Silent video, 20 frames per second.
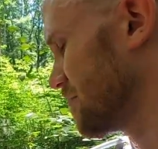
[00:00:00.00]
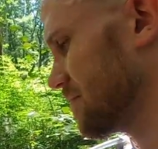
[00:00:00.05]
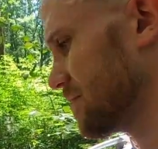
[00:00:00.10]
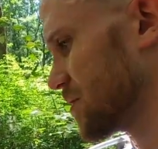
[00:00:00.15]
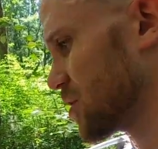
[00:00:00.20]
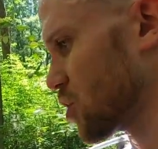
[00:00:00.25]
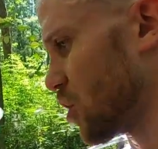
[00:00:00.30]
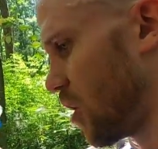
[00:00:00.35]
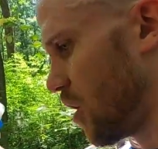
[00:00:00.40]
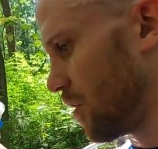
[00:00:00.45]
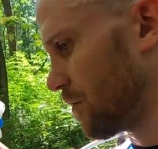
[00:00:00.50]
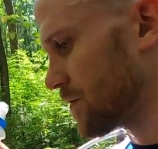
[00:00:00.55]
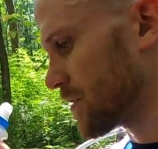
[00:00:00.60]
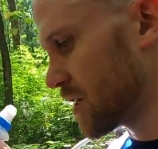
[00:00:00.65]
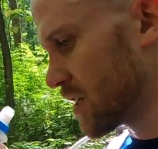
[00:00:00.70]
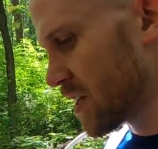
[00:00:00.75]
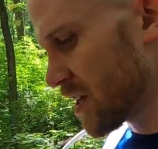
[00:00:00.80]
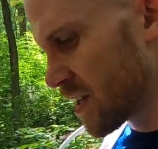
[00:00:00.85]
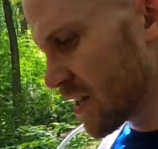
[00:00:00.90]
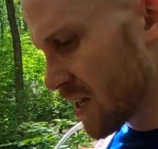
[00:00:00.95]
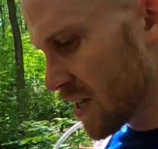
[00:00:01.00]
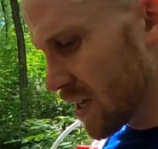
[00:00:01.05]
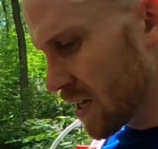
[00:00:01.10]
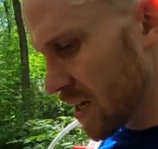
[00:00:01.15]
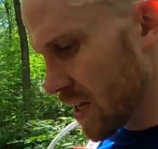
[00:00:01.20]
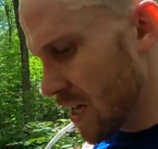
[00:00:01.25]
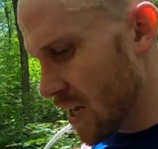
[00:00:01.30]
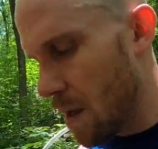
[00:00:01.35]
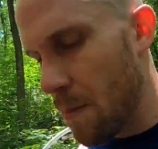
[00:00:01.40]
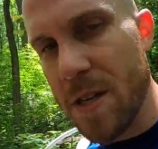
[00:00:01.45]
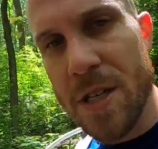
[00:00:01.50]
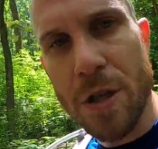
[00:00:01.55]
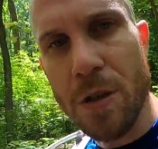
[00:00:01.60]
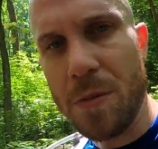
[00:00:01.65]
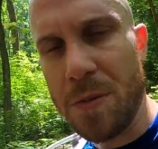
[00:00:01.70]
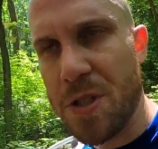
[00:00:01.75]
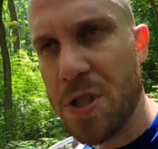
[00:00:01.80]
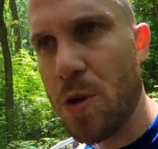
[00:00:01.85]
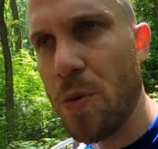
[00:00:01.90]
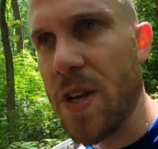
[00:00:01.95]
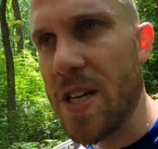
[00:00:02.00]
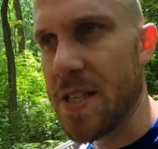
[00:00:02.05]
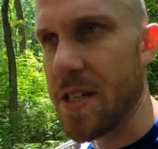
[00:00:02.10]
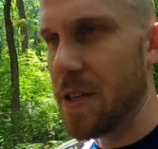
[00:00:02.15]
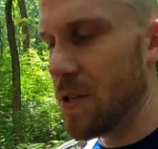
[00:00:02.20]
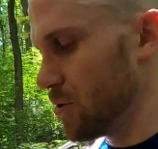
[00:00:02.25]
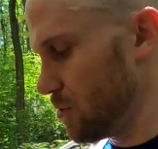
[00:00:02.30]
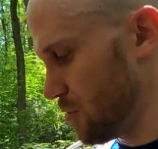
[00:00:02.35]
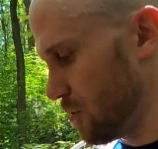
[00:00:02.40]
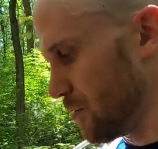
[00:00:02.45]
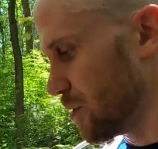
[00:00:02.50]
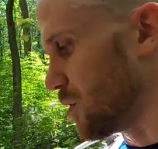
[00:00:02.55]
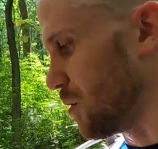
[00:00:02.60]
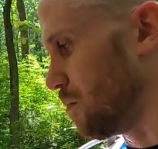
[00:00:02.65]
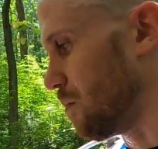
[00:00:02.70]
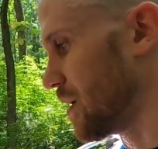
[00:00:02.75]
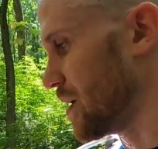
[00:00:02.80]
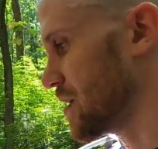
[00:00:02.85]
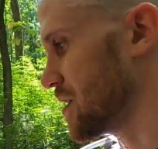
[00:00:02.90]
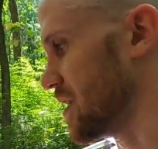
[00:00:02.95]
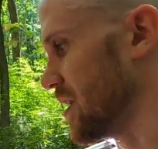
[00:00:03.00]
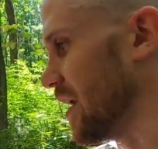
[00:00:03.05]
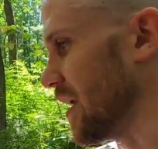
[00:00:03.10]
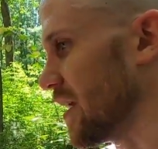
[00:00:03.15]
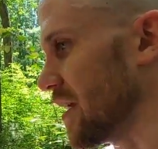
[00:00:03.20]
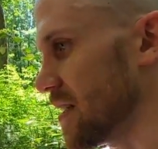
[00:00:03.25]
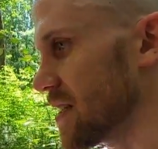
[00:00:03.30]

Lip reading: soft, but you don't squeeze it, you'll burst it.